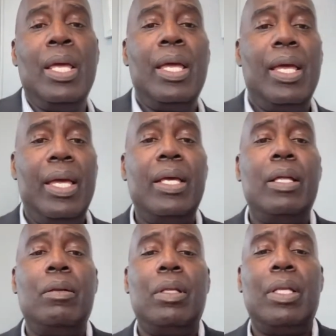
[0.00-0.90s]

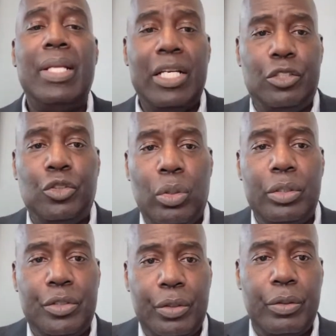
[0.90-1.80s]
And that's
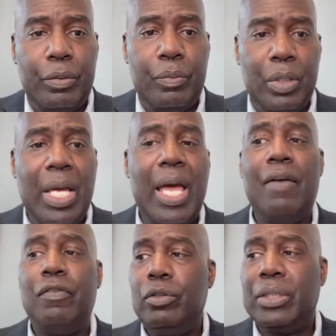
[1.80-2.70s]
short term. And I
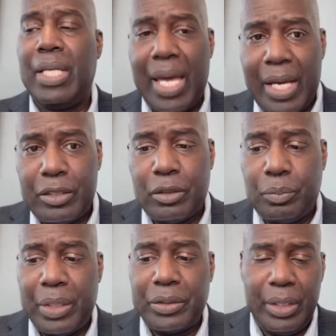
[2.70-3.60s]
have used cash,
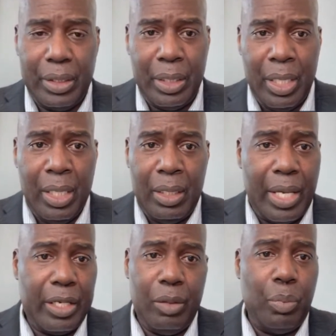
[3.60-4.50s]
especially
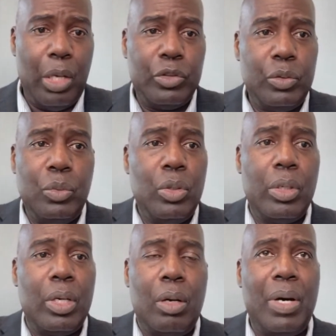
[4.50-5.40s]
like in
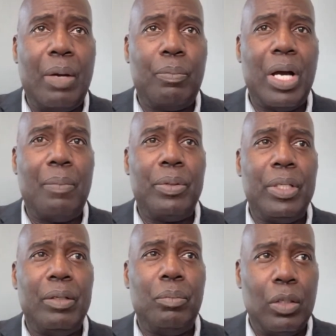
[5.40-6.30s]
Baltimore. I'll buy a property
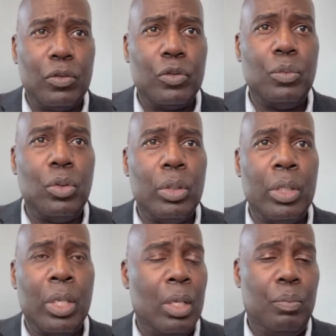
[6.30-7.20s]
in Baltimore.
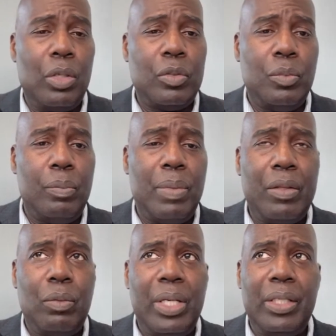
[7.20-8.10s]
Baltimore, by
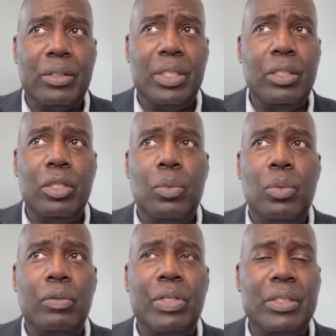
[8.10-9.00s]
the way, is the
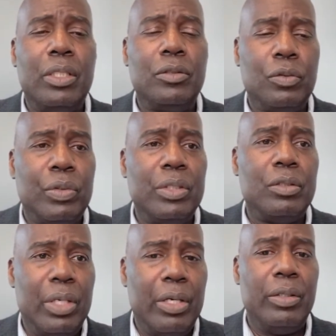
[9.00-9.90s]
#1 residential rental
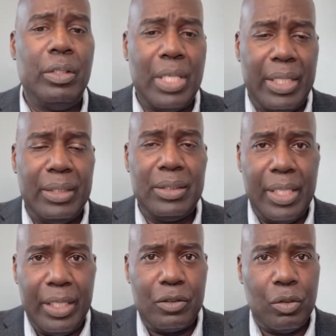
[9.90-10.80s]
area in the United States.